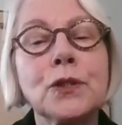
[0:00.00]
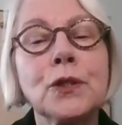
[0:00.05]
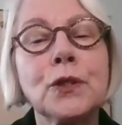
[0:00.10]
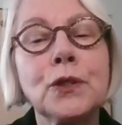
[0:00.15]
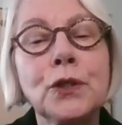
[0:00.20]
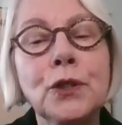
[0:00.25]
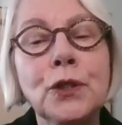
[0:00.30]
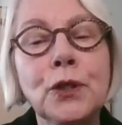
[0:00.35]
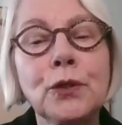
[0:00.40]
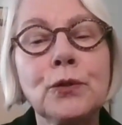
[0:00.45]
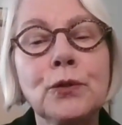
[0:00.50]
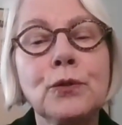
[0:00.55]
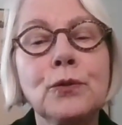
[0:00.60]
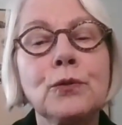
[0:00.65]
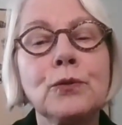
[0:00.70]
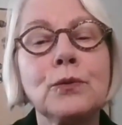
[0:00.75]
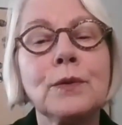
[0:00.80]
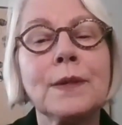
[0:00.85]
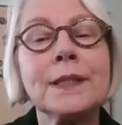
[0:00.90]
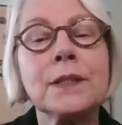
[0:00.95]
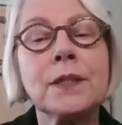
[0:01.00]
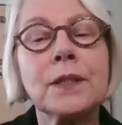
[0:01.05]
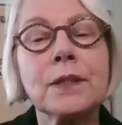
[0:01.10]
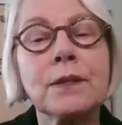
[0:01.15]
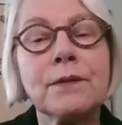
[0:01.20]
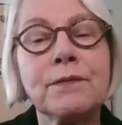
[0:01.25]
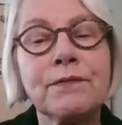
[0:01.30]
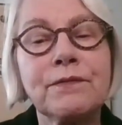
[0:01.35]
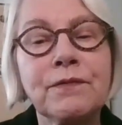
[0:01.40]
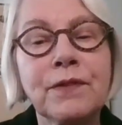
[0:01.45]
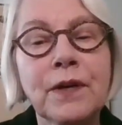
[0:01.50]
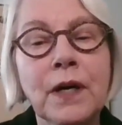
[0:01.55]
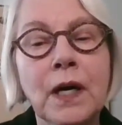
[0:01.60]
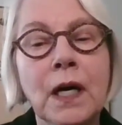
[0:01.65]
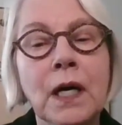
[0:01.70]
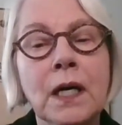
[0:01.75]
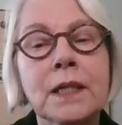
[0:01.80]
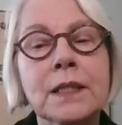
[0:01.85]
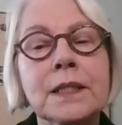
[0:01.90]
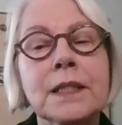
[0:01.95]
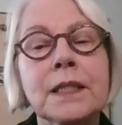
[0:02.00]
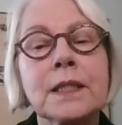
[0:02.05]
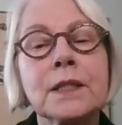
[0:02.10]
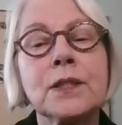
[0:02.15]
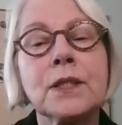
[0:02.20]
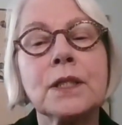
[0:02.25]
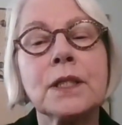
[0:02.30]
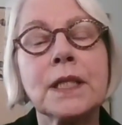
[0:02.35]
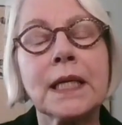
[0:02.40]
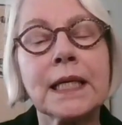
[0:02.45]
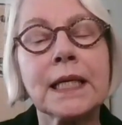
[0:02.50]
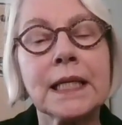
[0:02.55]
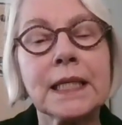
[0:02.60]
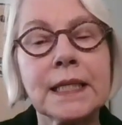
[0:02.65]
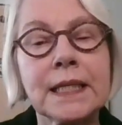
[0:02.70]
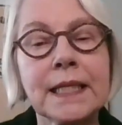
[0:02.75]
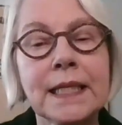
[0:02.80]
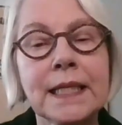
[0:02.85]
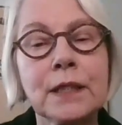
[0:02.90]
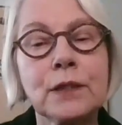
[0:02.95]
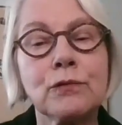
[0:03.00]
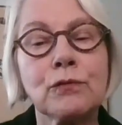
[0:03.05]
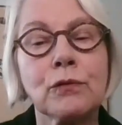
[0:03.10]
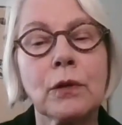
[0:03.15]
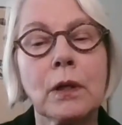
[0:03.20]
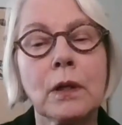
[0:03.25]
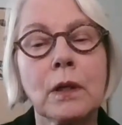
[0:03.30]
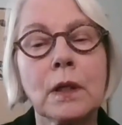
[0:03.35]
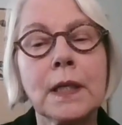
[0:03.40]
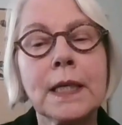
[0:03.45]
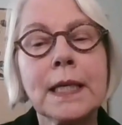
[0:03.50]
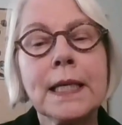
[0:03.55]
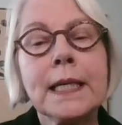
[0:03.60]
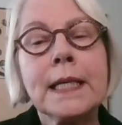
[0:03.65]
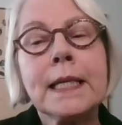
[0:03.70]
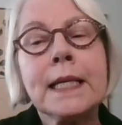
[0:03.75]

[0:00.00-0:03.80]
to you and to the font and to the cathedral,